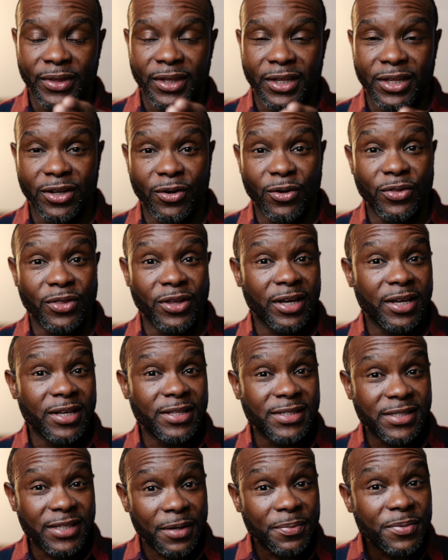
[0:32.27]
the
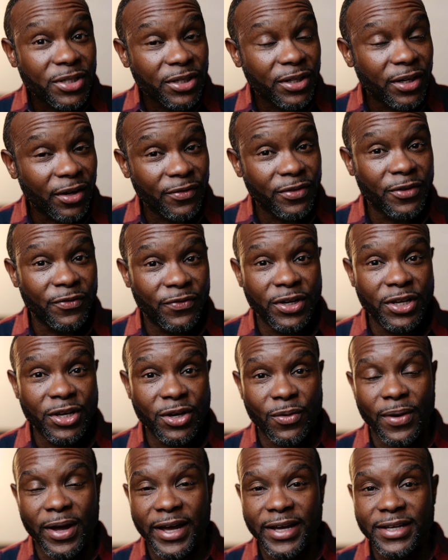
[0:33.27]
conception of the
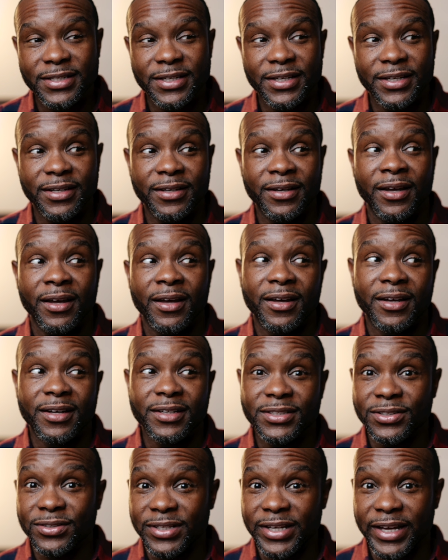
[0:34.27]
video idea
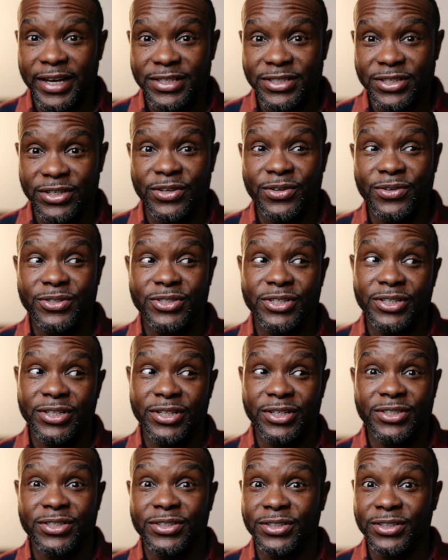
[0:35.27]
until the execution,
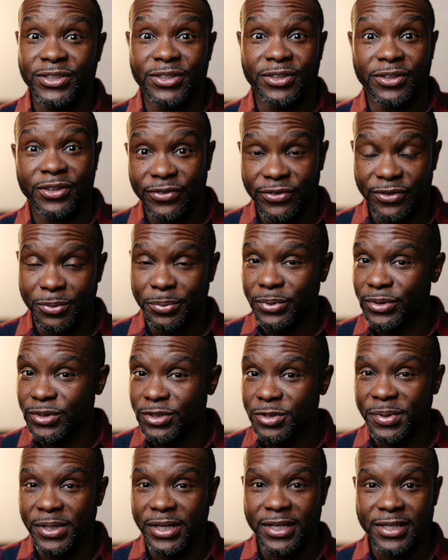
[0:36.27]
until the
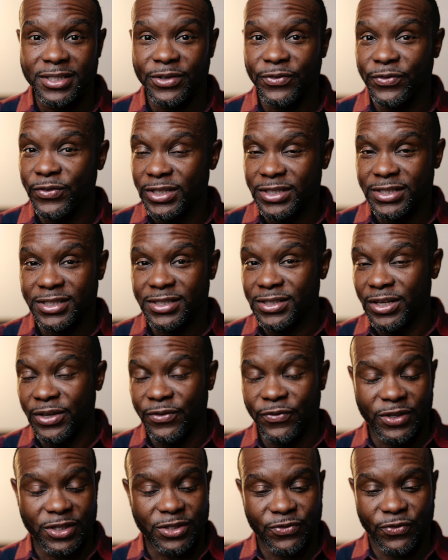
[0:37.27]
deliverables, because if
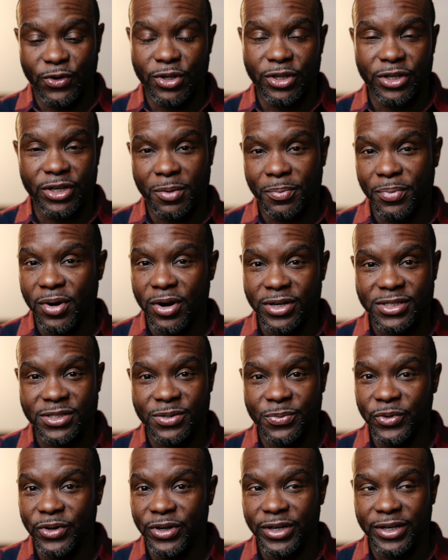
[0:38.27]
it's falling apart
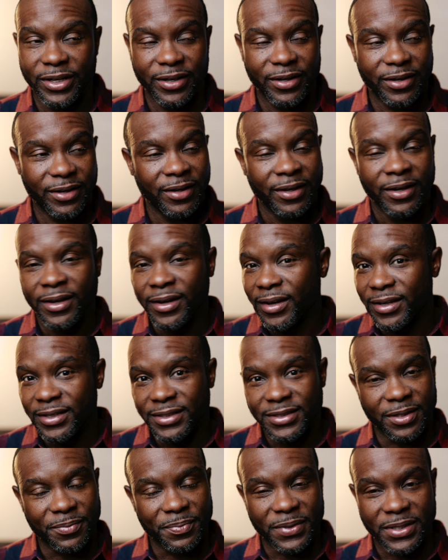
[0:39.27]
somewhere in there,
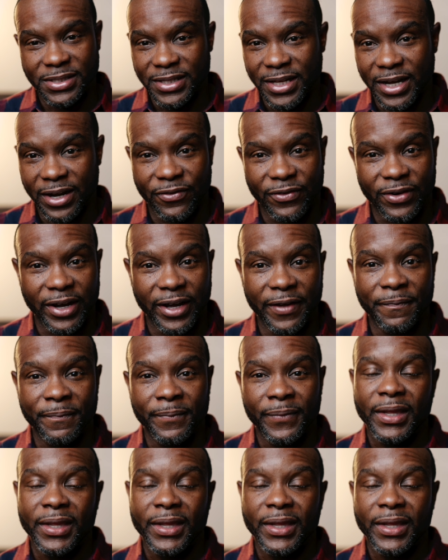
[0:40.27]
something's not right.